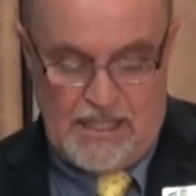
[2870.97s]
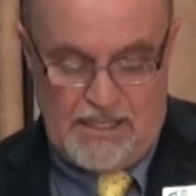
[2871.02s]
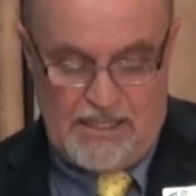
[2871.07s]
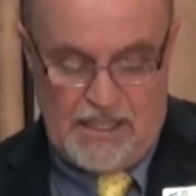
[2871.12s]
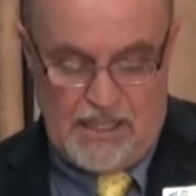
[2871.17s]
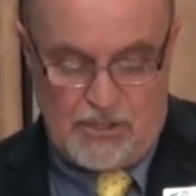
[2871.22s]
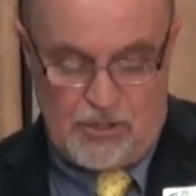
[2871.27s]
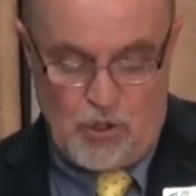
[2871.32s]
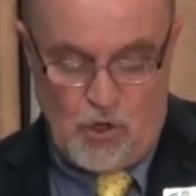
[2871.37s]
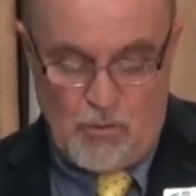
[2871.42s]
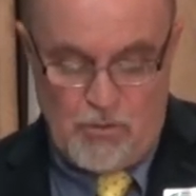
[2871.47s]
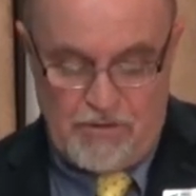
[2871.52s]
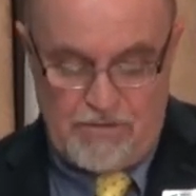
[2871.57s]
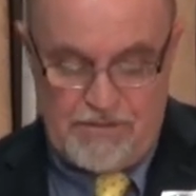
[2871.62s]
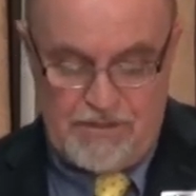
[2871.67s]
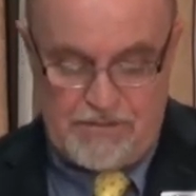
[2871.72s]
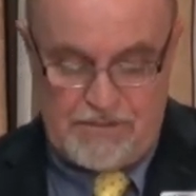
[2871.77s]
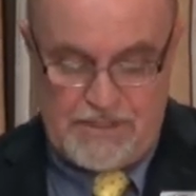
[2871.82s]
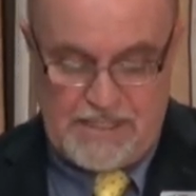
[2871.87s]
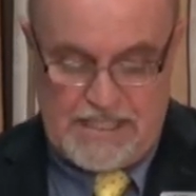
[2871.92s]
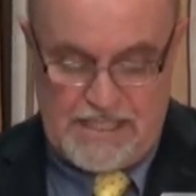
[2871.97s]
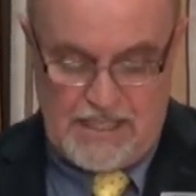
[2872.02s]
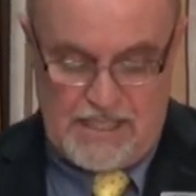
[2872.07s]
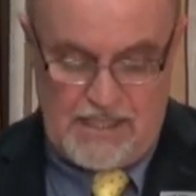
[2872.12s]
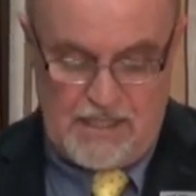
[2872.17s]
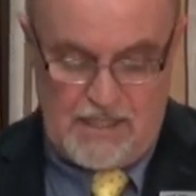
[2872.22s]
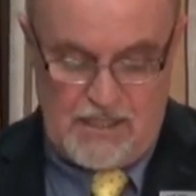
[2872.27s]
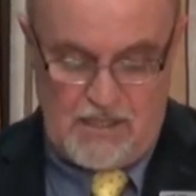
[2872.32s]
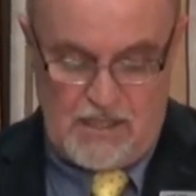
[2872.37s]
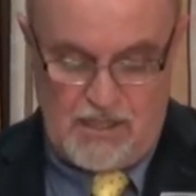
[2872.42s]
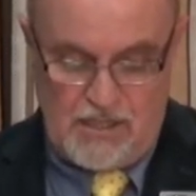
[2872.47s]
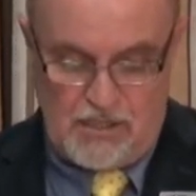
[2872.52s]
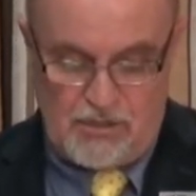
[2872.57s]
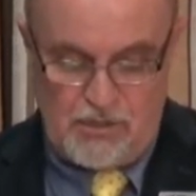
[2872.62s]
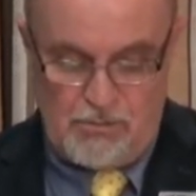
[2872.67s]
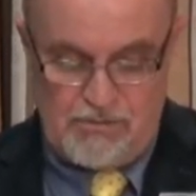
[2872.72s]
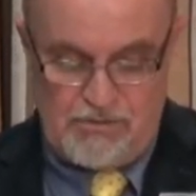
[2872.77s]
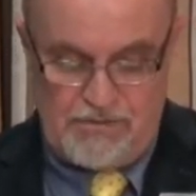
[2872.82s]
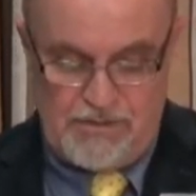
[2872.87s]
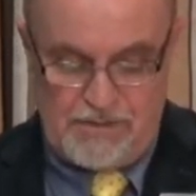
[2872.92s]
On October
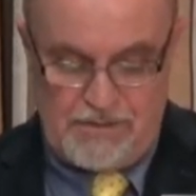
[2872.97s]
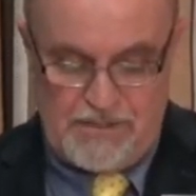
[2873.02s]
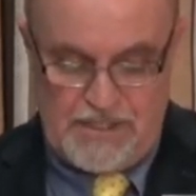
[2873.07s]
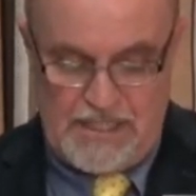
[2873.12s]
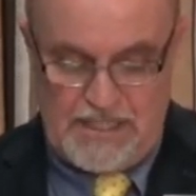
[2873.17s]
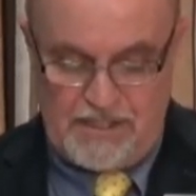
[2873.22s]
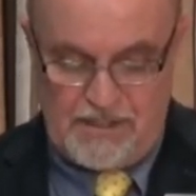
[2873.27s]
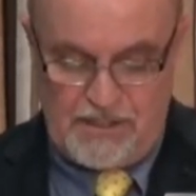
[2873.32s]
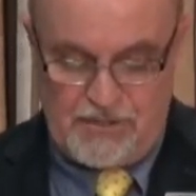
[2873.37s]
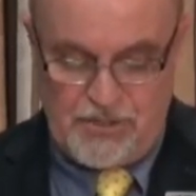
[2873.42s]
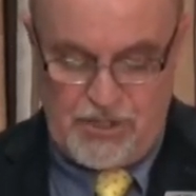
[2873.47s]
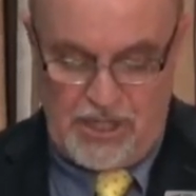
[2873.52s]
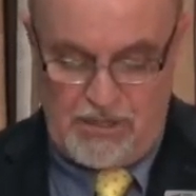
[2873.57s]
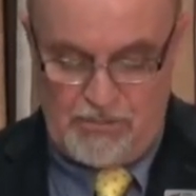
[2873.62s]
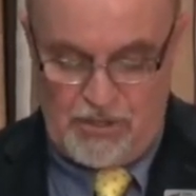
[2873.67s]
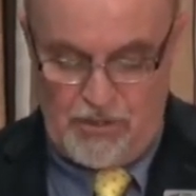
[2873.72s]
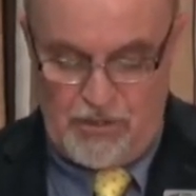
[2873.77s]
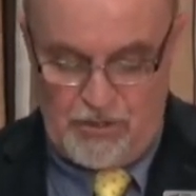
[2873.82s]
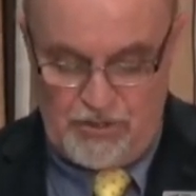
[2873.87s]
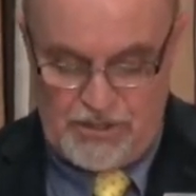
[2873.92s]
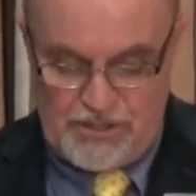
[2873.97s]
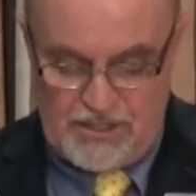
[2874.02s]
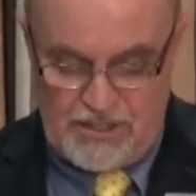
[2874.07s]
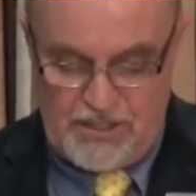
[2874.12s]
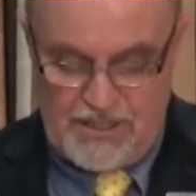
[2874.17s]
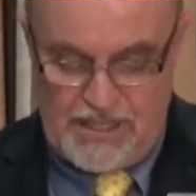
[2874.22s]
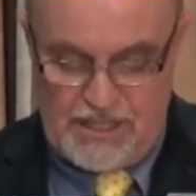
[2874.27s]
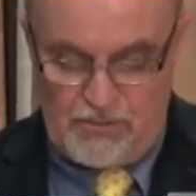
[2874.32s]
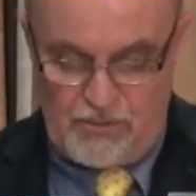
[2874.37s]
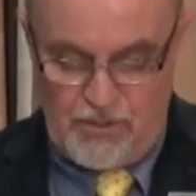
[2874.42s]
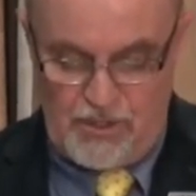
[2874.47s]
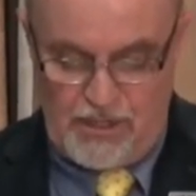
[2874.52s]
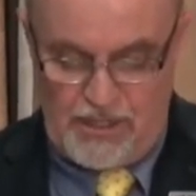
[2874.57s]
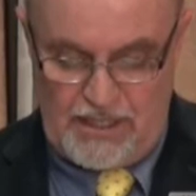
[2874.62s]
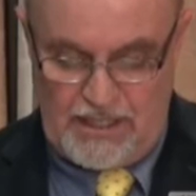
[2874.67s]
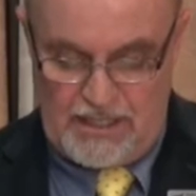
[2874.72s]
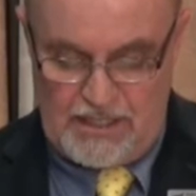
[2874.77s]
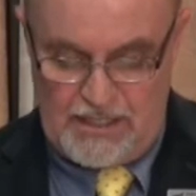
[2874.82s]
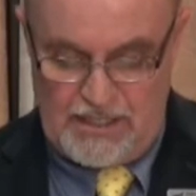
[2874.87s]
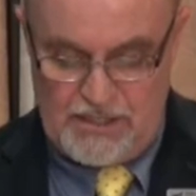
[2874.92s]
15th, the Chamber hosted a
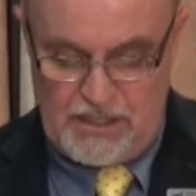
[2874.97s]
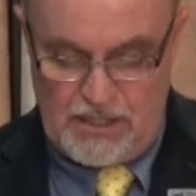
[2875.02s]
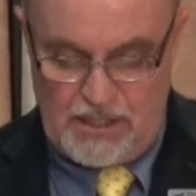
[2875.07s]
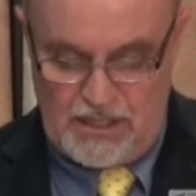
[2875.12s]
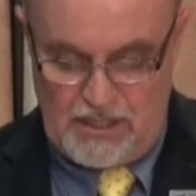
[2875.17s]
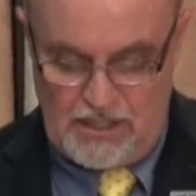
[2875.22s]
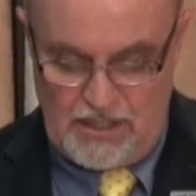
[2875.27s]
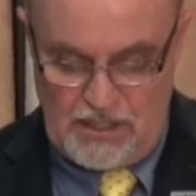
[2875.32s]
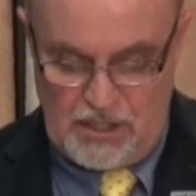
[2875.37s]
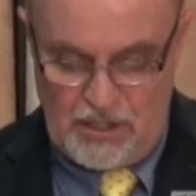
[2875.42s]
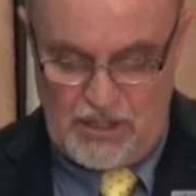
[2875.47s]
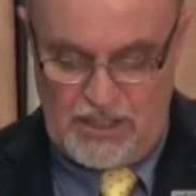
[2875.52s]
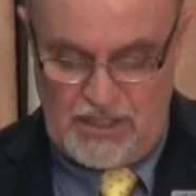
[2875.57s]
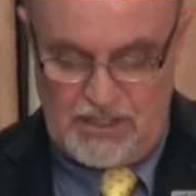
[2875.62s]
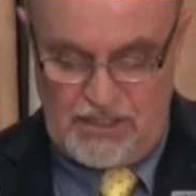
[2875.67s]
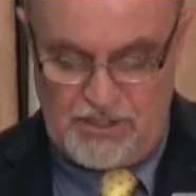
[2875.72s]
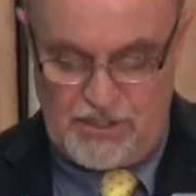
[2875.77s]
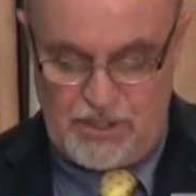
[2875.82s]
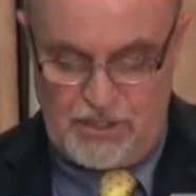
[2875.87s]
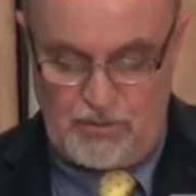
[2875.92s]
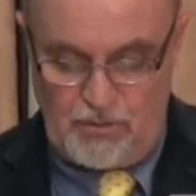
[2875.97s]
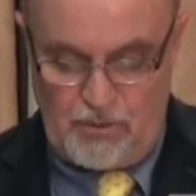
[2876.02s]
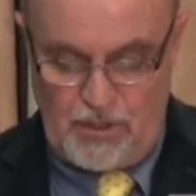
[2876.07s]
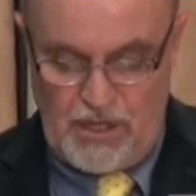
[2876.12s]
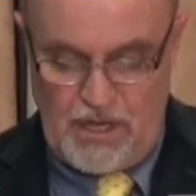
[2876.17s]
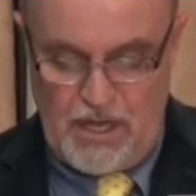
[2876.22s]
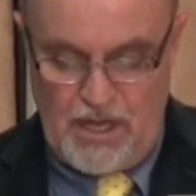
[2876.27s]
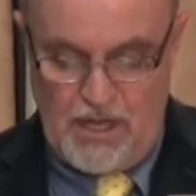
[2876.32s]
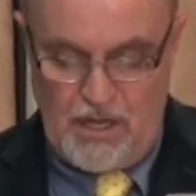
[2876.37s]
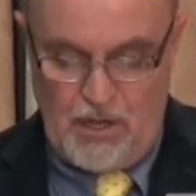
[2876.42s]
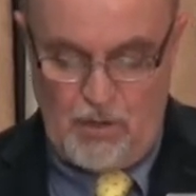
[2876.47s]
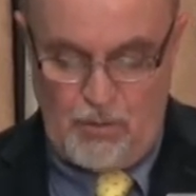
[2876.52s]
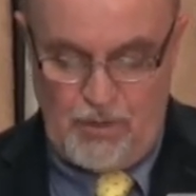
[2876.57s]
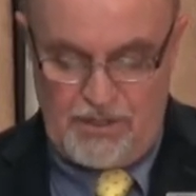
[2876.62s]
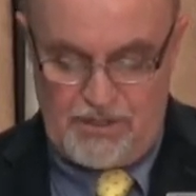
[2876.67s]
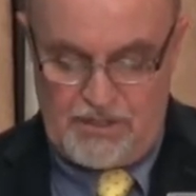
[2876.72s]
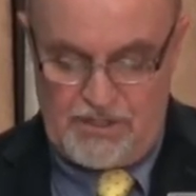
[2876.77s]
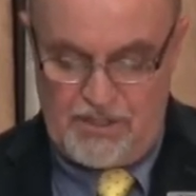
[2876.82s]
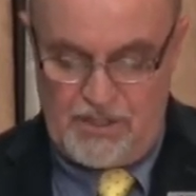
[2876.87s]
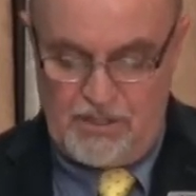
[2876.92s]
networking and learning luncheon
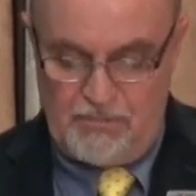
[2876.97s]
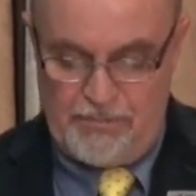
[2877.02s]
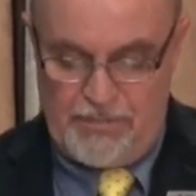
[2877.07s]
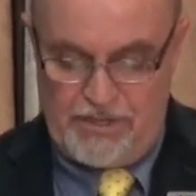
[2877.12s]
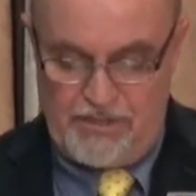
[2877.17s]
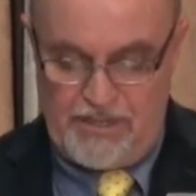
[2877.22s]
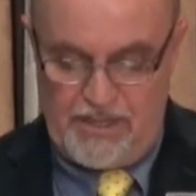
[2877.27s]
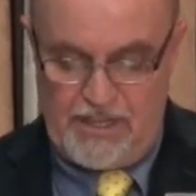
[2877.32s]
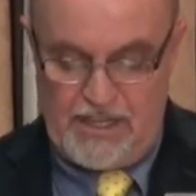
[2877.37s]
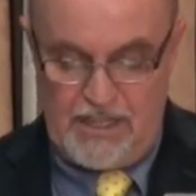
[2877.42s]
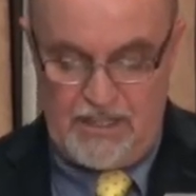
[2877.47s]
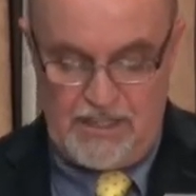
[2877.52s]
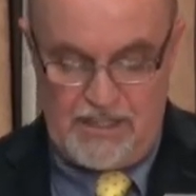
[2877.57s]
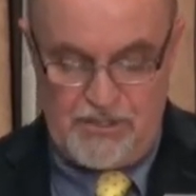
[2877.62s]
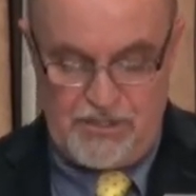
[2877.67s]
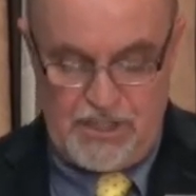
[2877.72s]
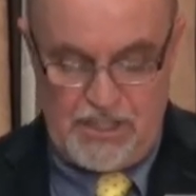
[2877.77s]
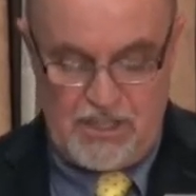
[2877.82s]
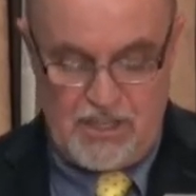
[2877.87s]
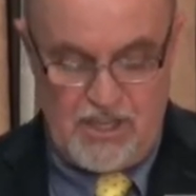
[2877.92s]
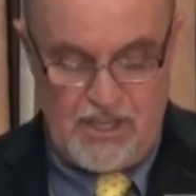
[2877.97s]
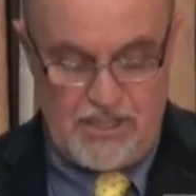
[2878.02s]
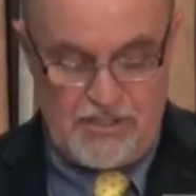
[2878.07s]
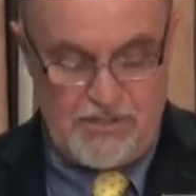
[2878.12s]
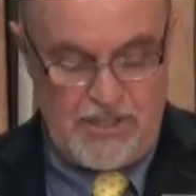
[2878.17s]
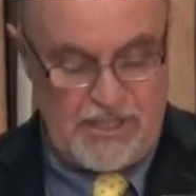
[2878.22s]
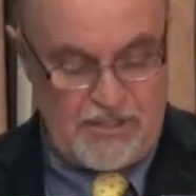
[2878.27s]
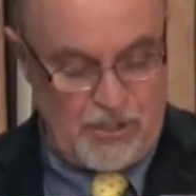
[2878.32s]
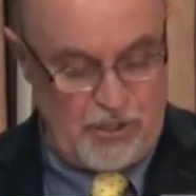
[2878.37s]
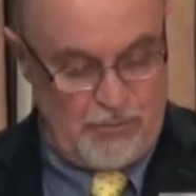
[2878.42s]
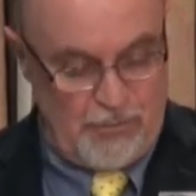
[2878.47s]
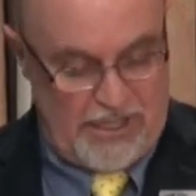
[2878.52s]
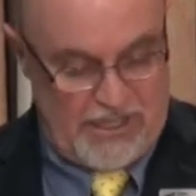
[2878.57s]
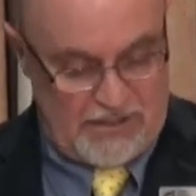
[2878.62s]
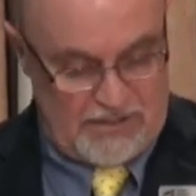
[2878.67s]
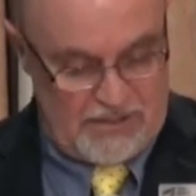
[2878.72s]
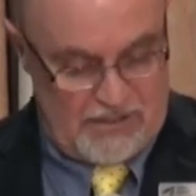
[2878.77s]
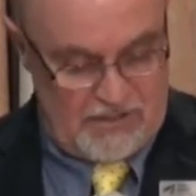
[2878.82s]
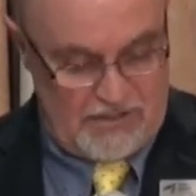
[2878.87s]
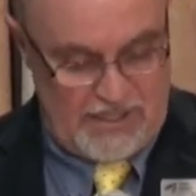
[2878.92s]
with Tilbury LNG contractor
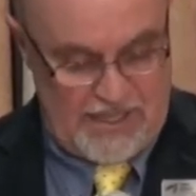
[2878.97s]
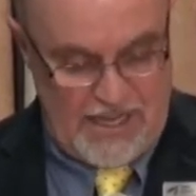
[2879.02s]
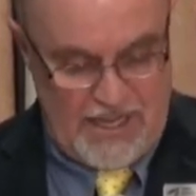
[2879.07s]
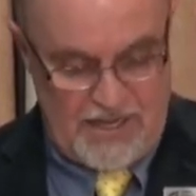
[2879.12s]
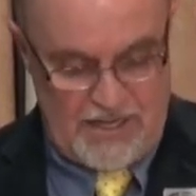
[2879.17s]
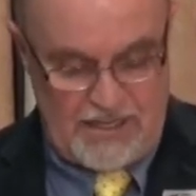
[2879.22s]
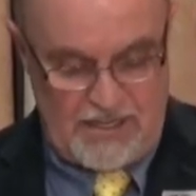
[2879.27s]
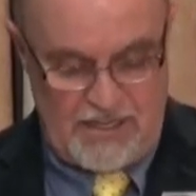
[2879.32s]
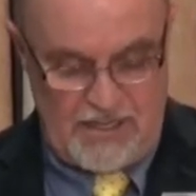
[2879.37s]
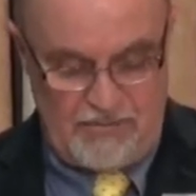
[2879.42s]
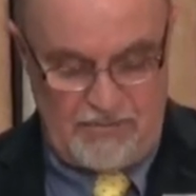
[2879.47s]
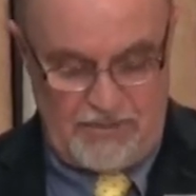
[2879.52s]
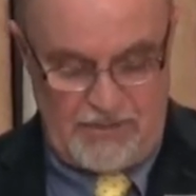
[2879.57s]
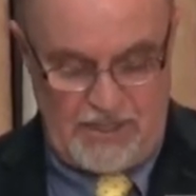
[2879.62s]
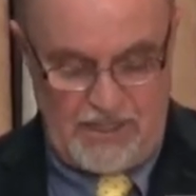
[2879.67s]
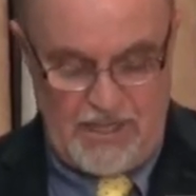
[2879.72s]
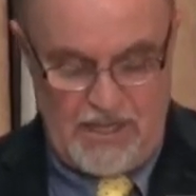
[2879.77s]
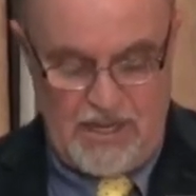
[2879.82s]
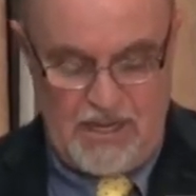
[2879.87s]
Bechtel Canada Company.